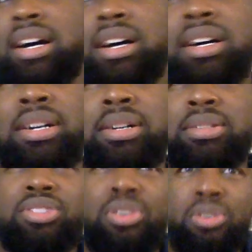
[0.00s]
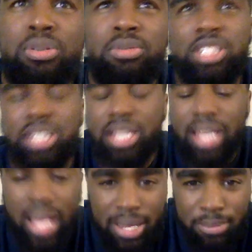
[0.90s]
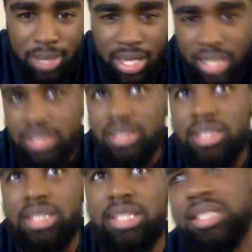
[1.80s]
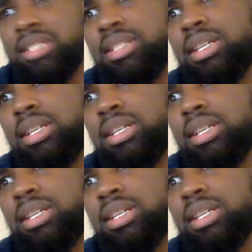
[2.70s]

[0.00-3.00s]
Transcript: There's a whole bunch of God body, this